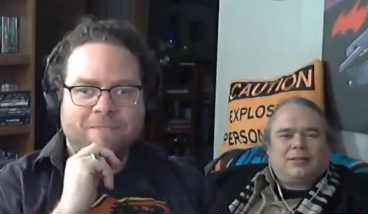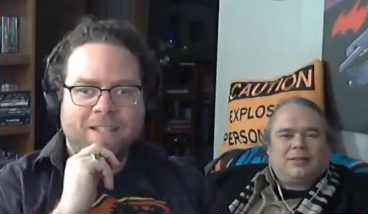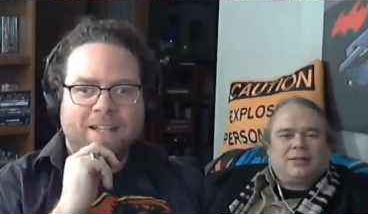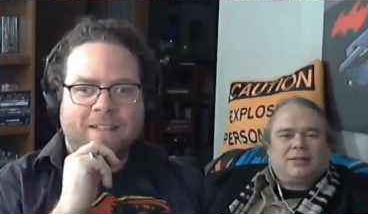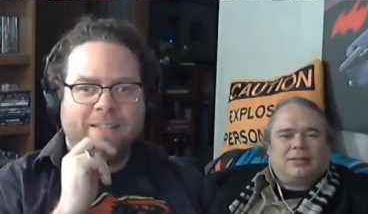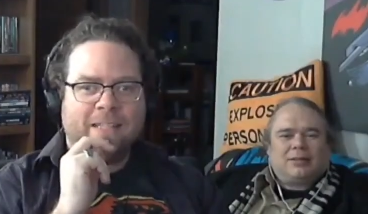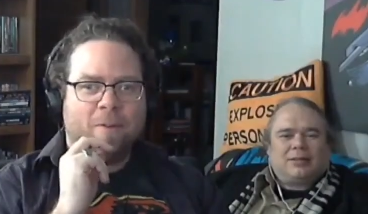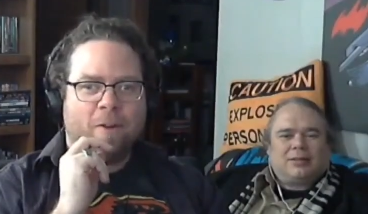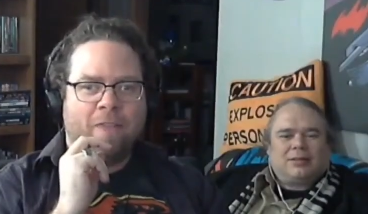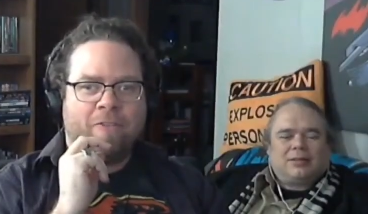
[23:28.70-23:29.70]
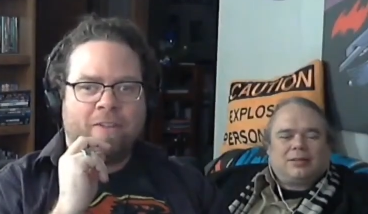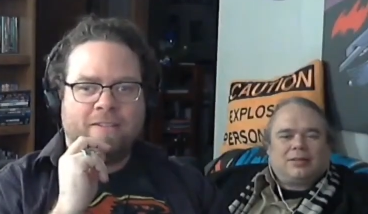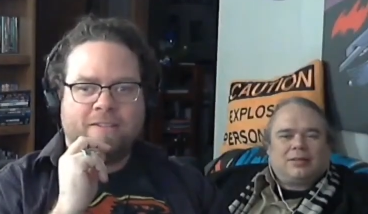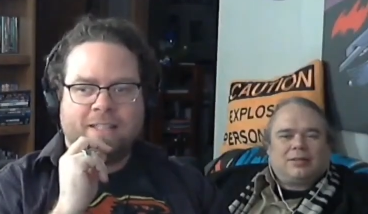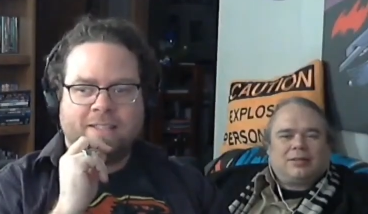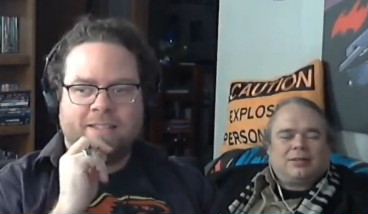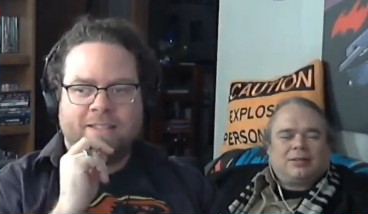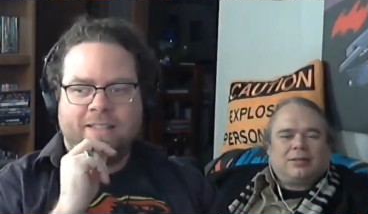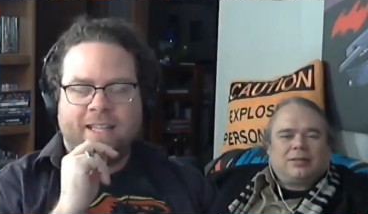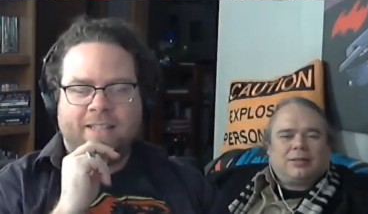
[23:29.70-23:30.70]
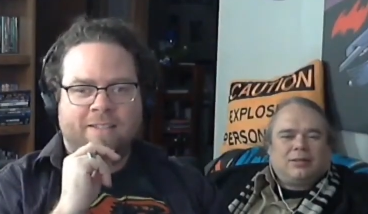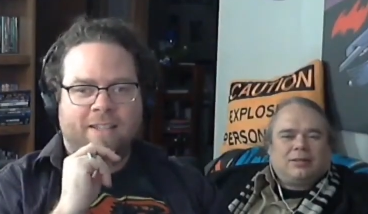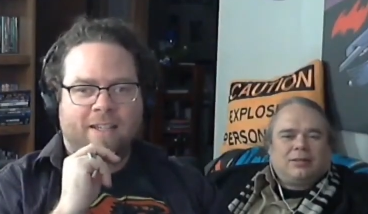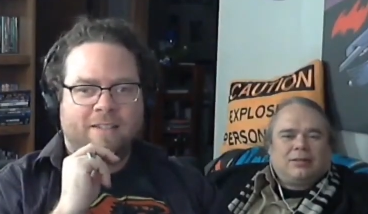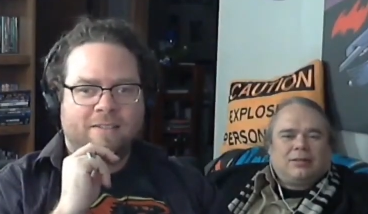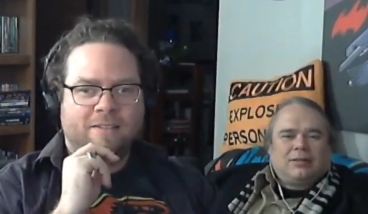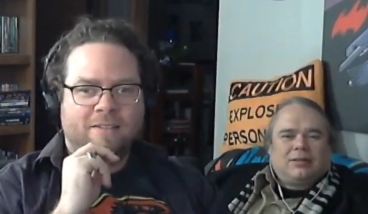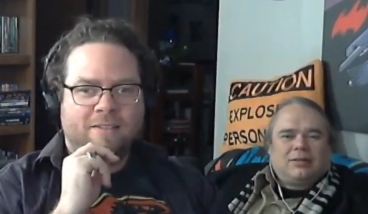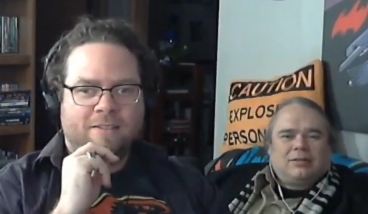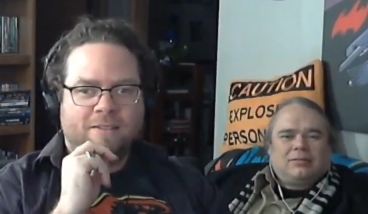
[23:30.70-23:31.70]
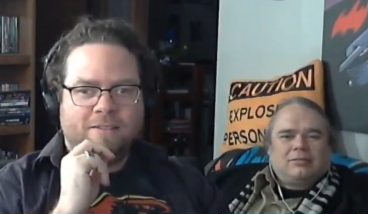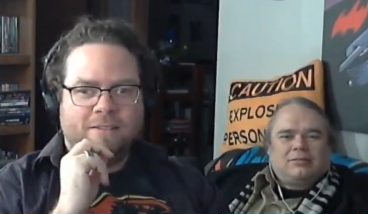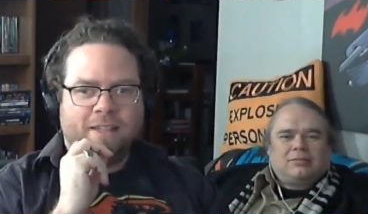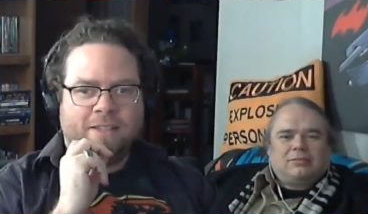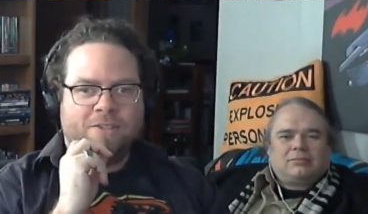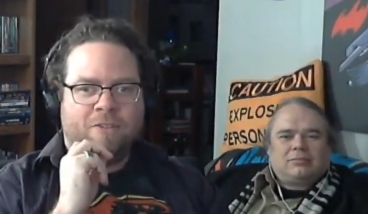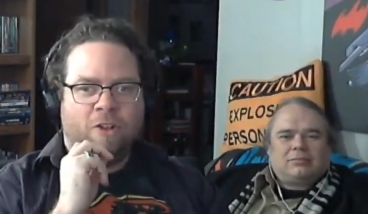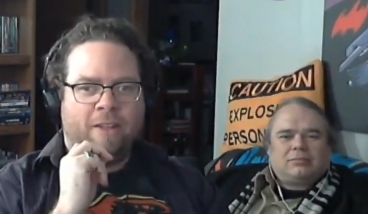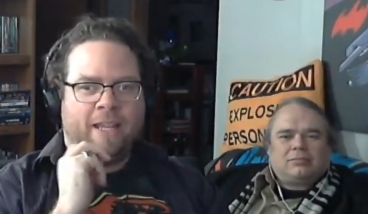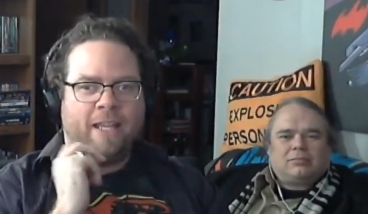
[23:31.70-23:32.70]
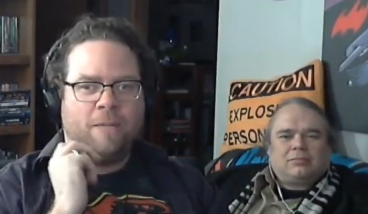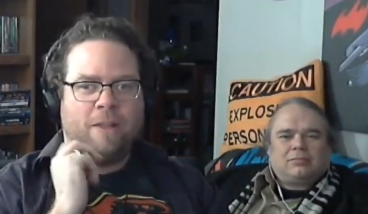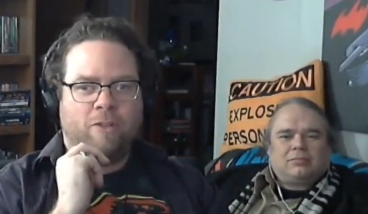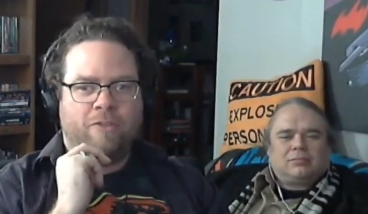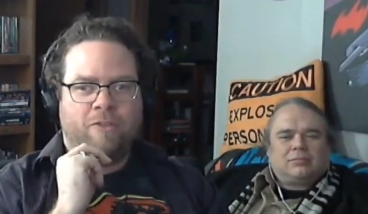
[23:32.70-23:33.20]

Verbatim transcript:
Speaker 1: And then Demographic says that that's uh, that's Fallen Kingdom level of,